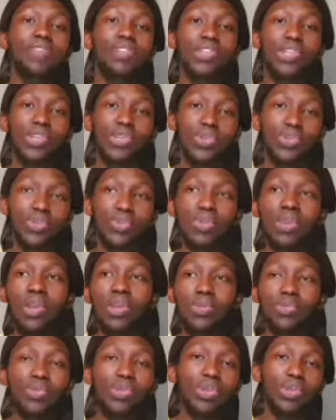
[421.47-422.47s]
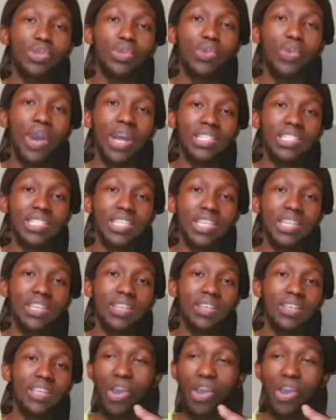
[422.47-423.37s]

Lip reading: video worth watching.